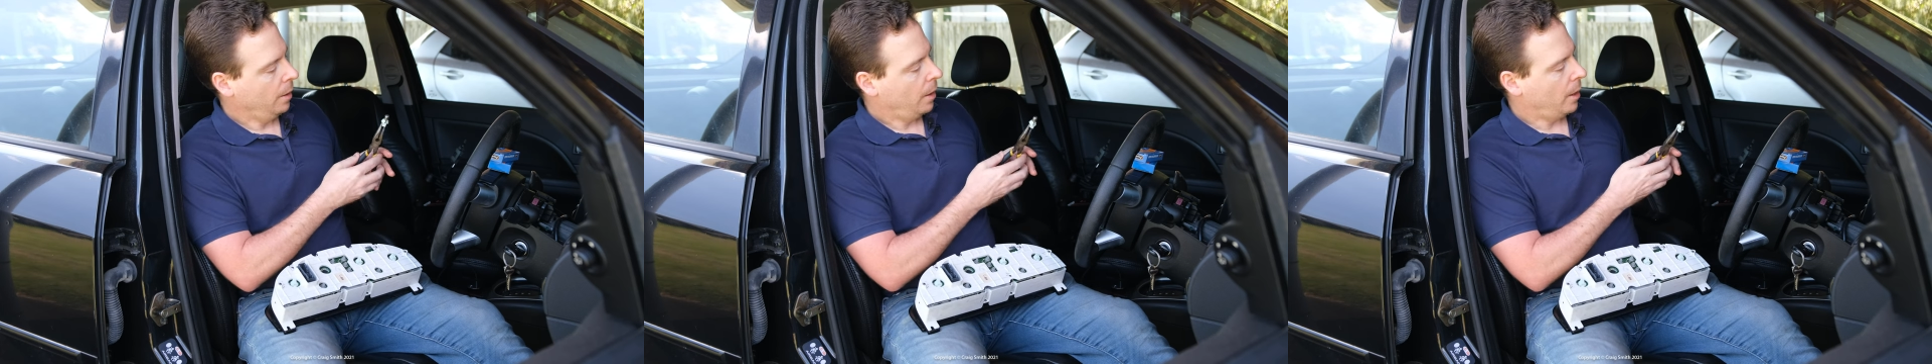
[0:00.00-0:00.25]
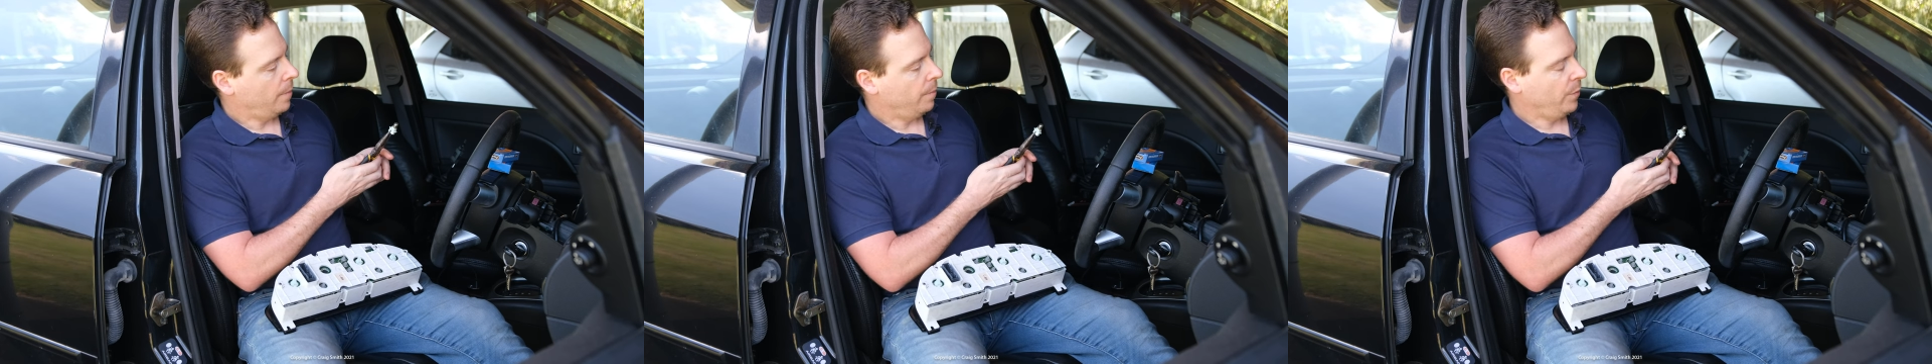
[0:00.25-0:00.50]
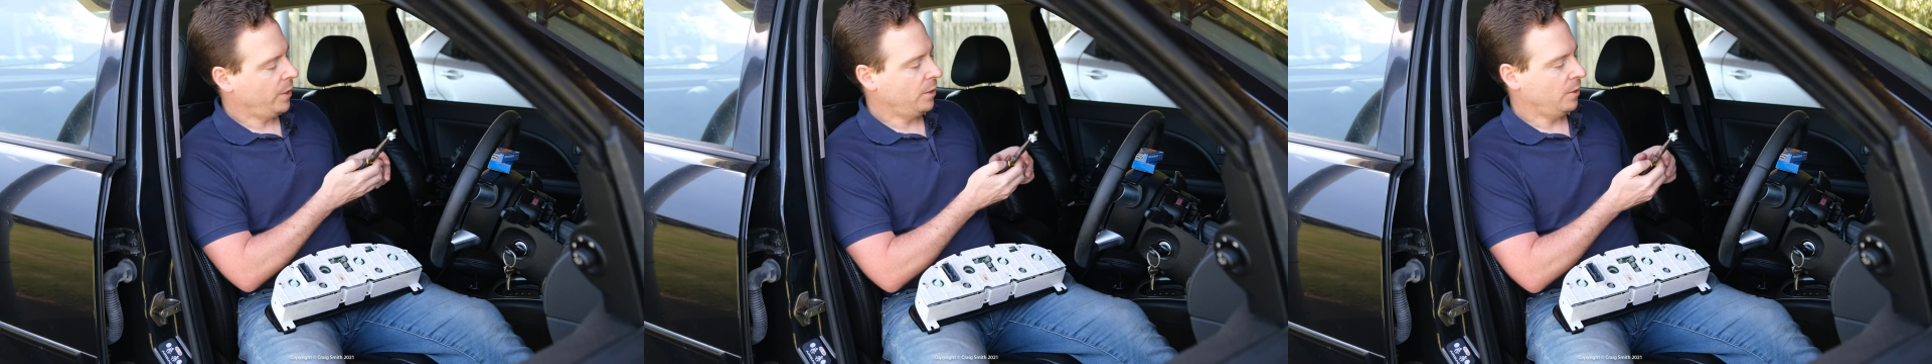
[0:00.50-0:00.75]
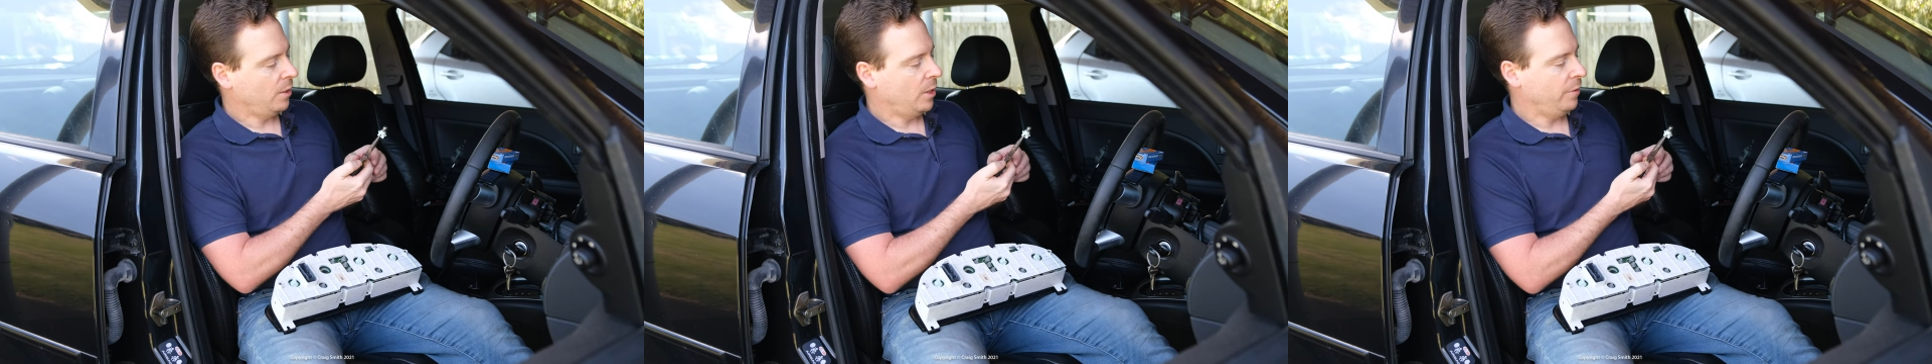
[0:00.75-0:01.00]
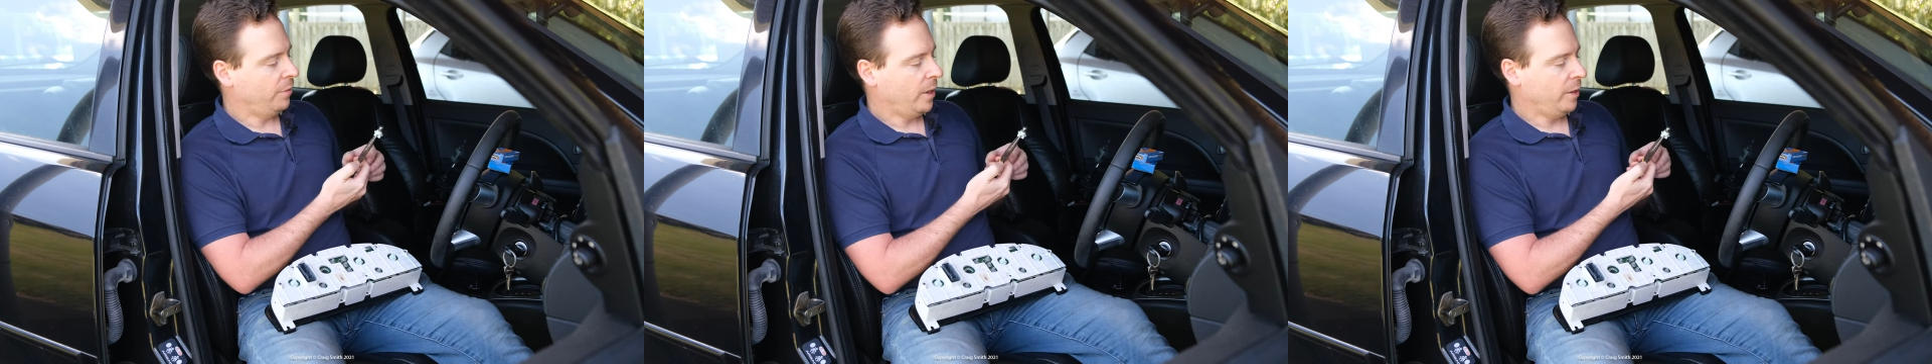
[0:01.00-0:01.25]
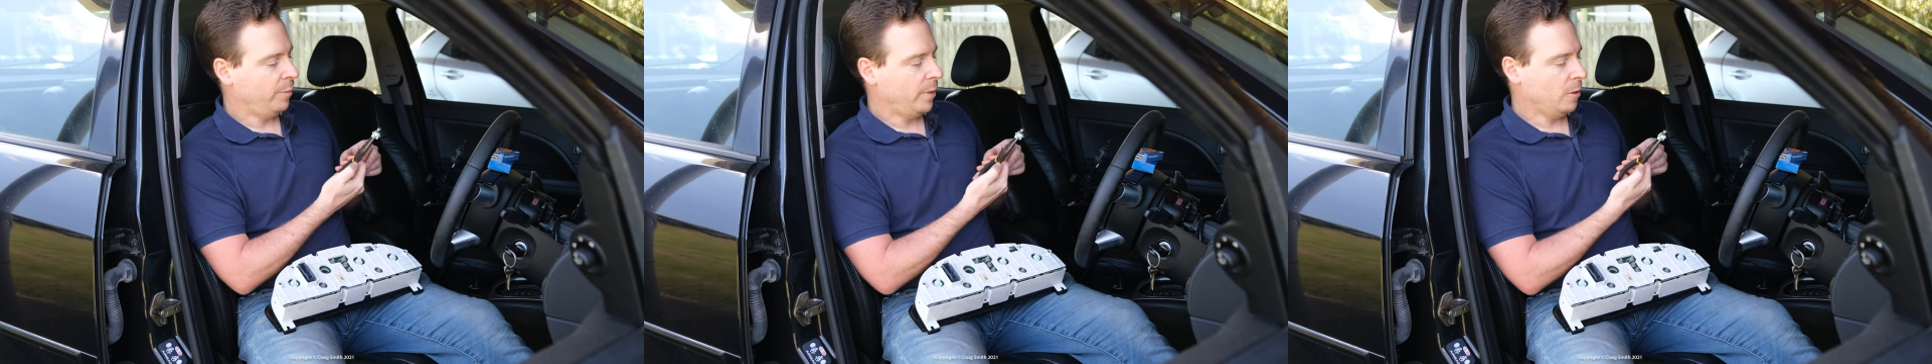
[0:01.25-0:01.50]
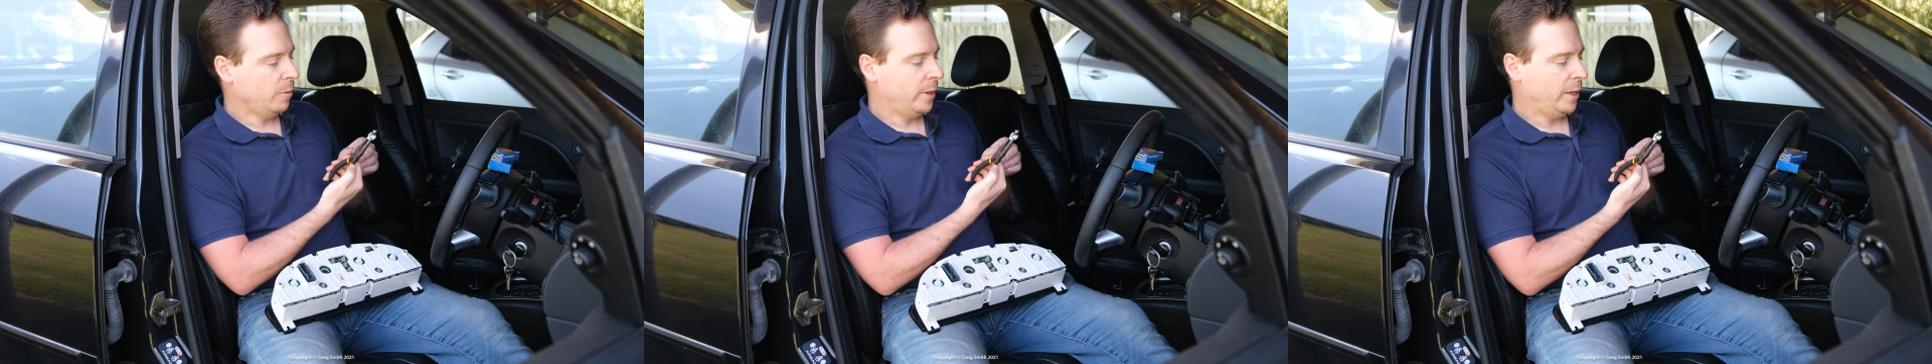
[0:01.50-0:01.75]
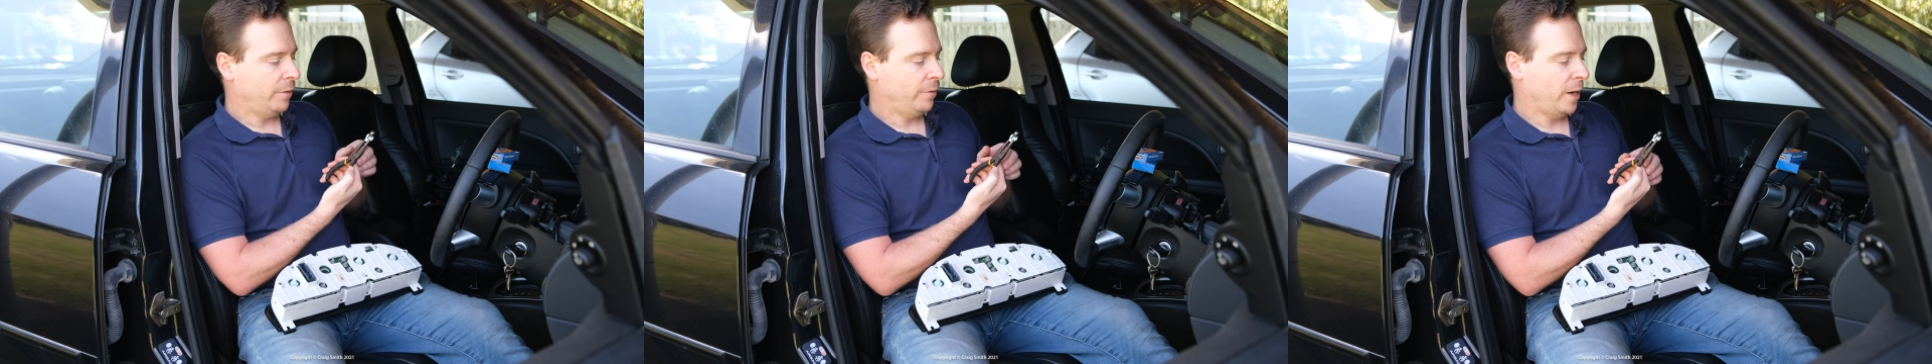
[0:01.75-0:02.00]
um, this is a T five bulb,
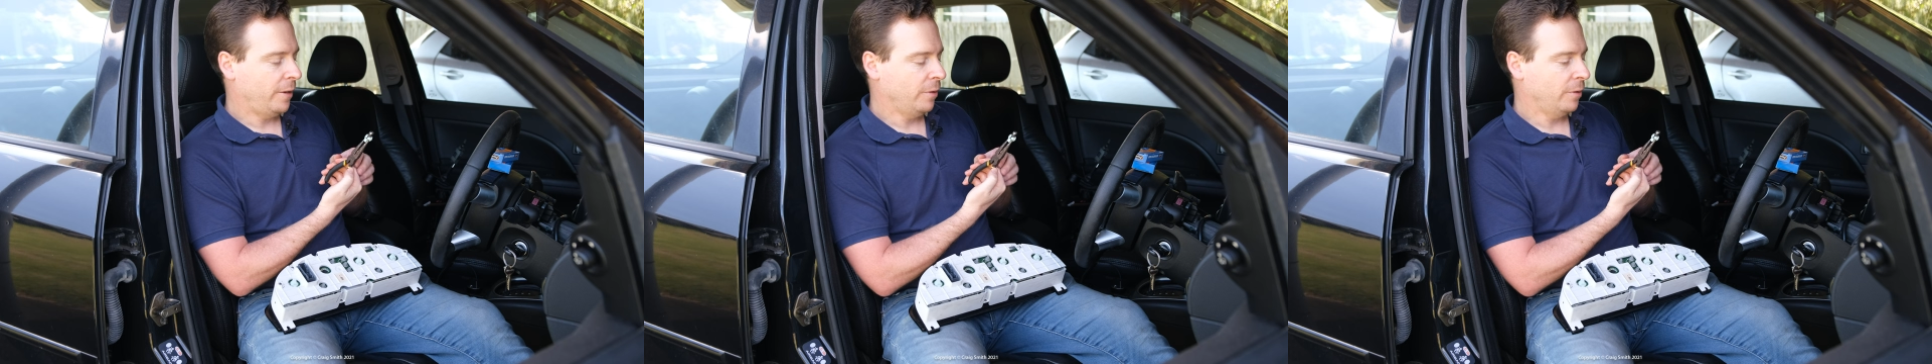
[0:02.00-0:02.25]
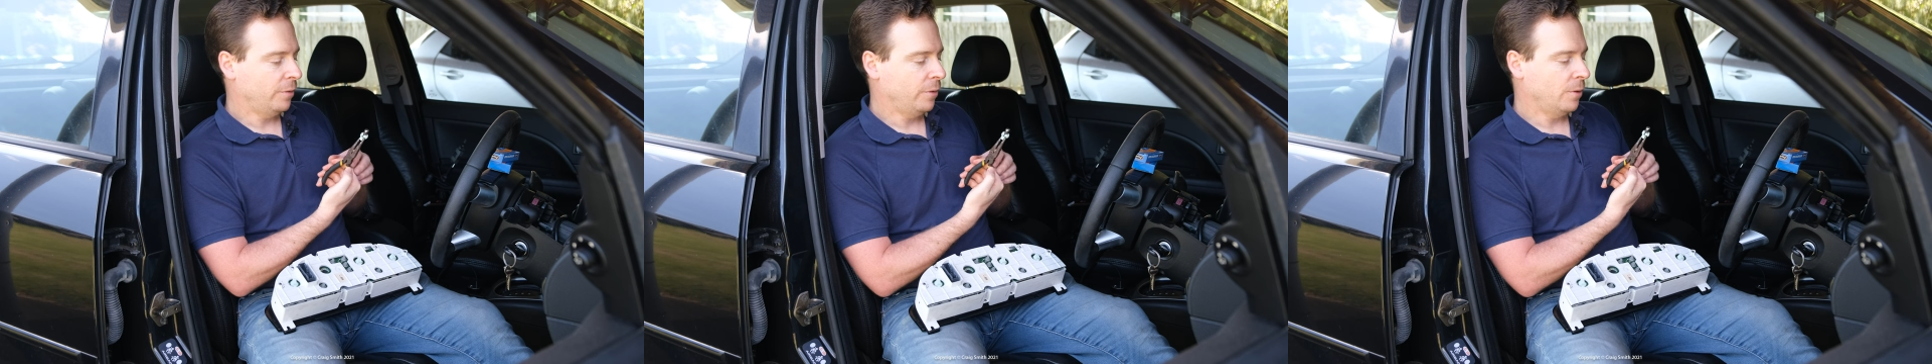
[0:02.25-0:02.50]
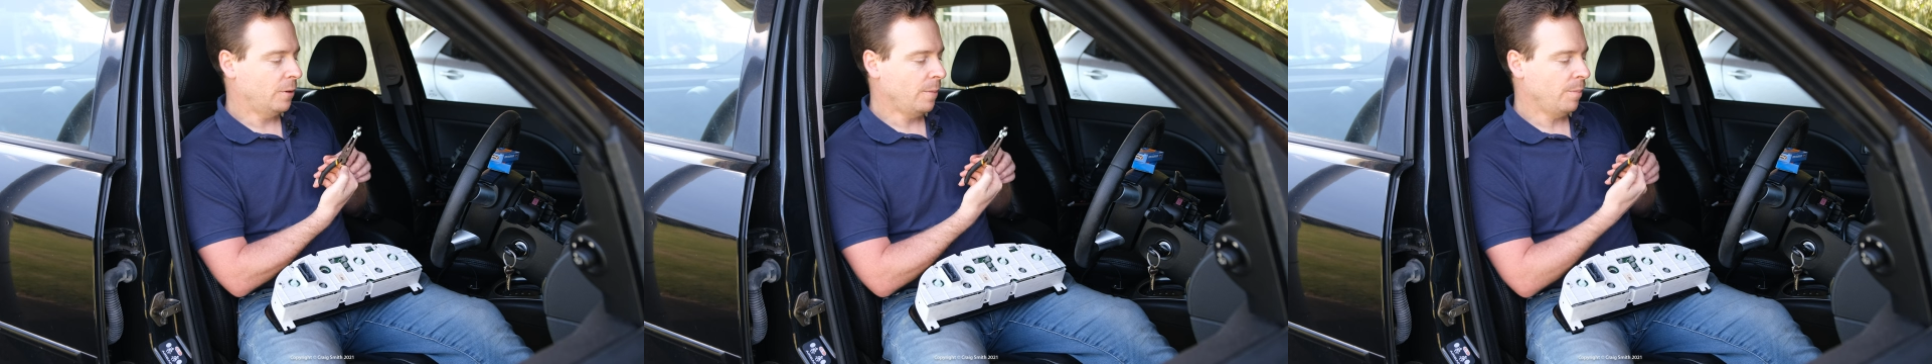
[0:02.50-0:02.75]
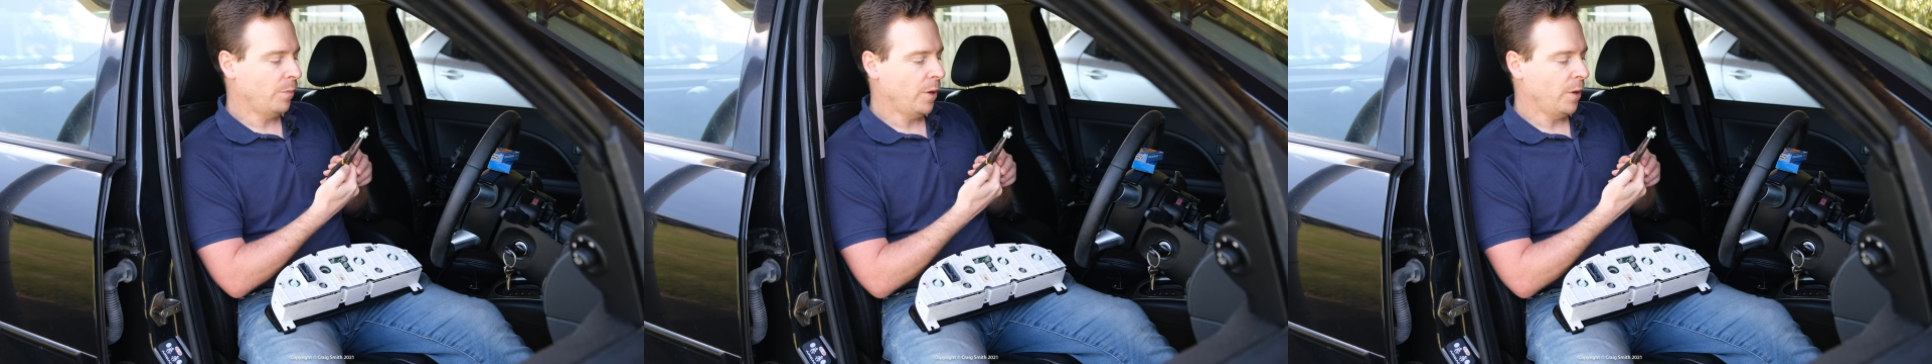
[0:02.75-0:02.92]
a five oh four.